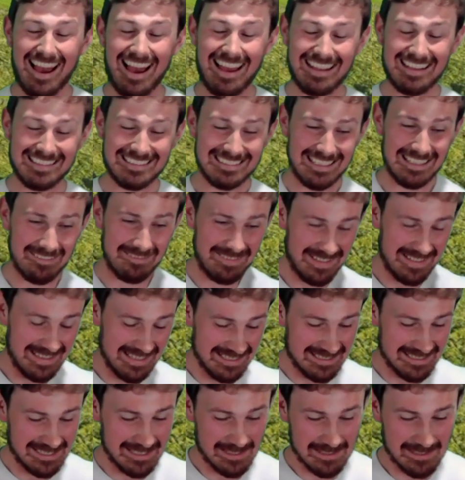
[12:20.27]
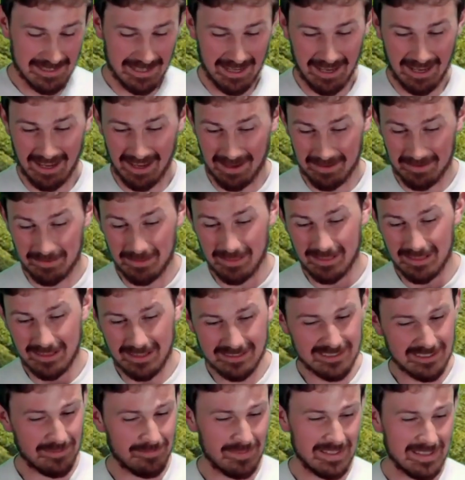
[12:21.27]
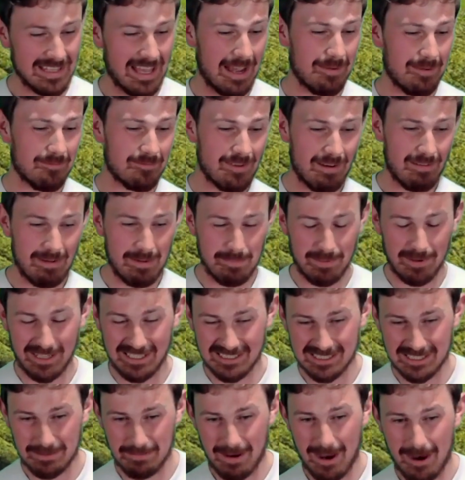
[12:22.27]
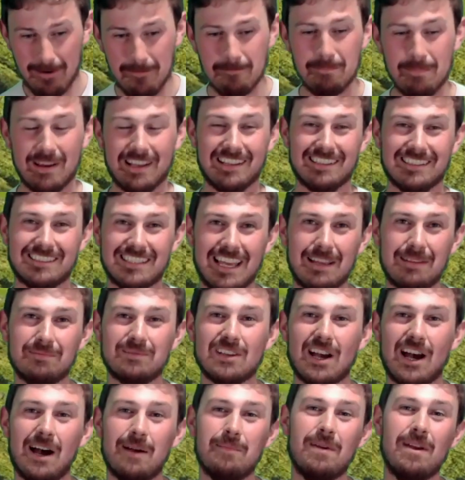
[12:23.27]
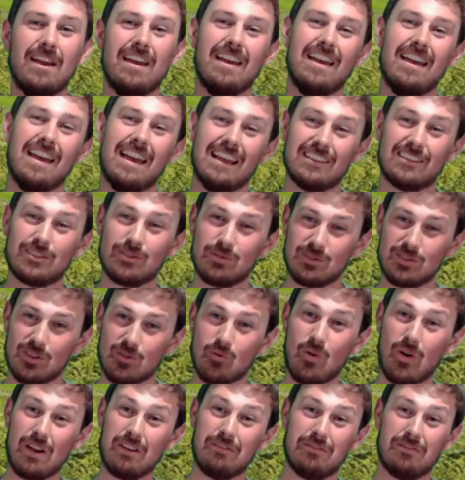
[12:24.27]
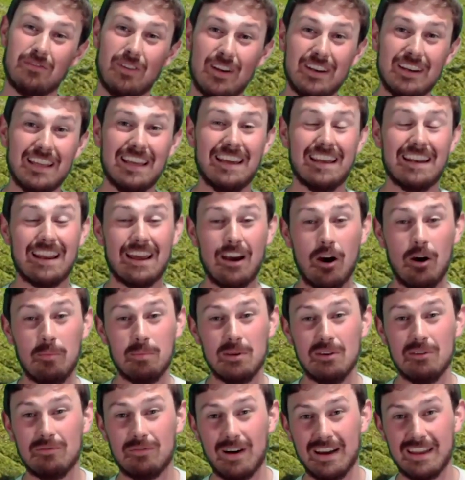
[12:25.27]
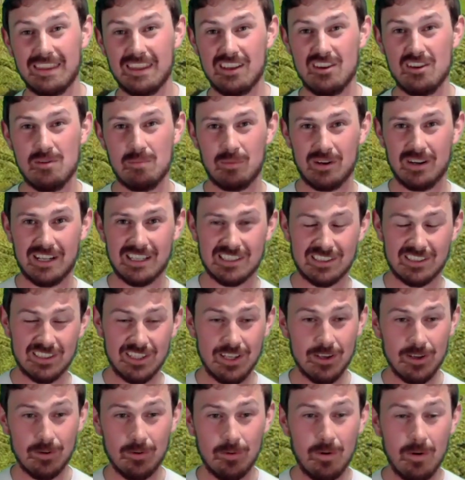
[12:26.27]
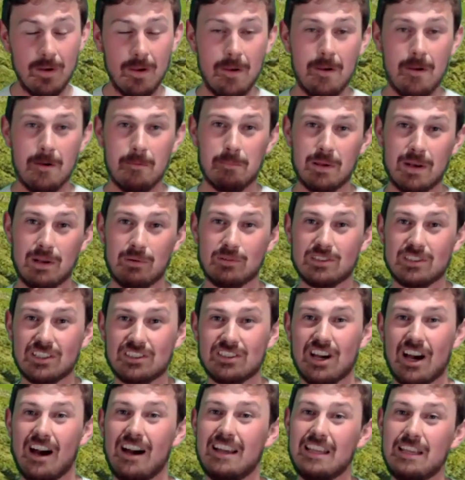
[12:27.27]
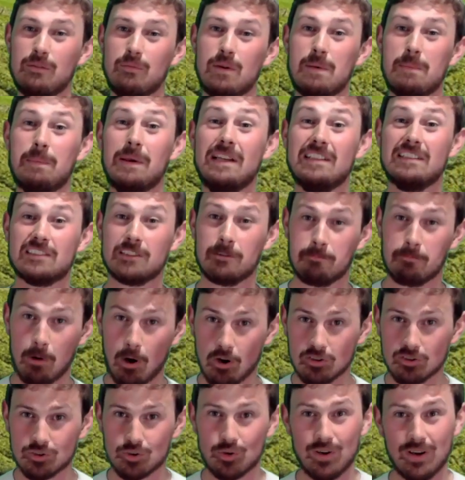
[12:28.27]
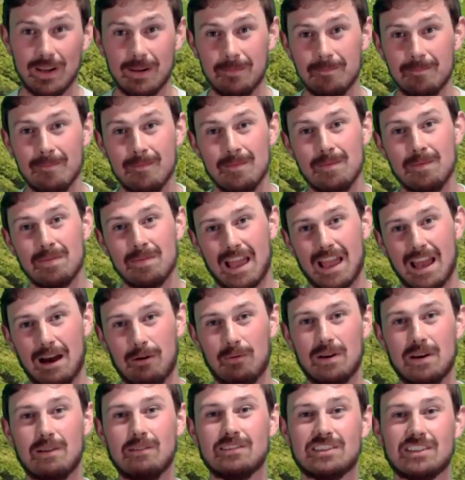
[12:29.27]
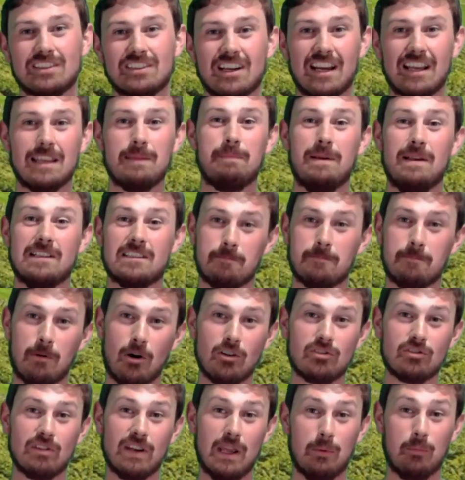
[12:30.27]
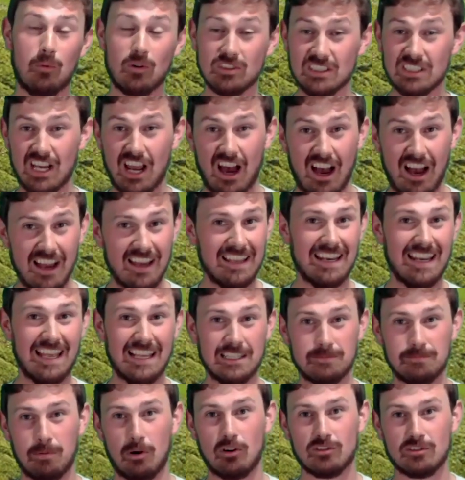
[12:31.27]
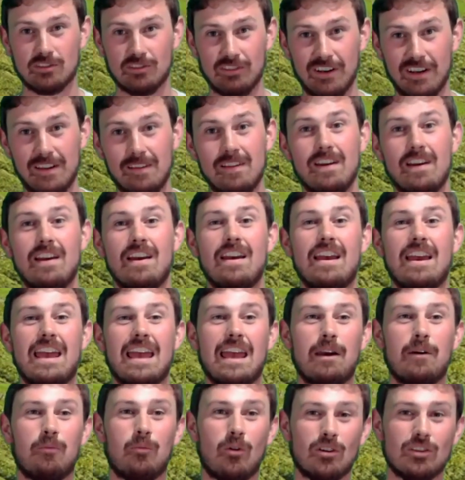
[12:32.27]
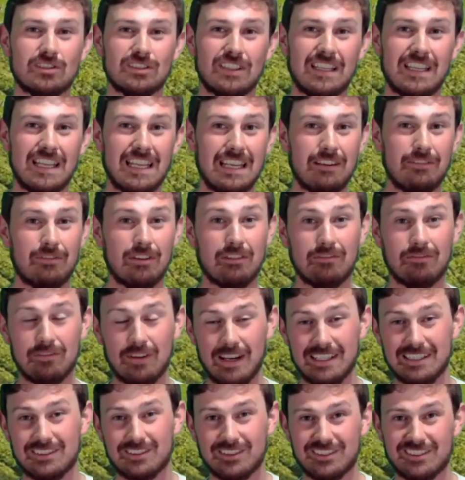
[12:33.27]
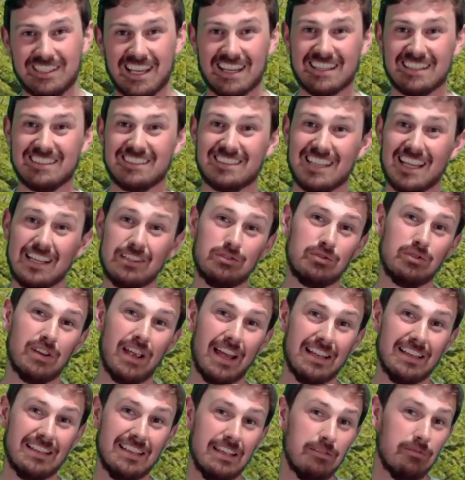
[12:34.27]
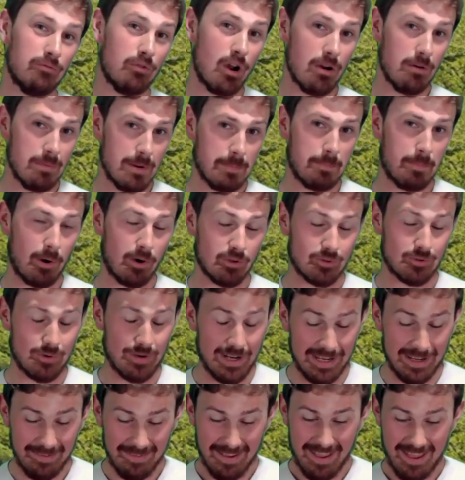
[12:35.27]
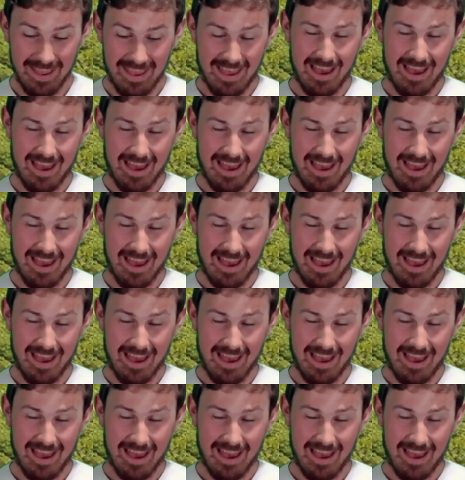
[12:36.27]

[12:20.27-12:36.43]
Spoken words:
And I think this is something that I'm very pleased about, but at the same time, it's also quite funny. And I hope you find the humor in this too, but it was a tiny wee piece of pottery. And when it was a tiny piece of pottery, it wasn't Iron Age pottery. It wasn't even first or second century AD Roman pottery.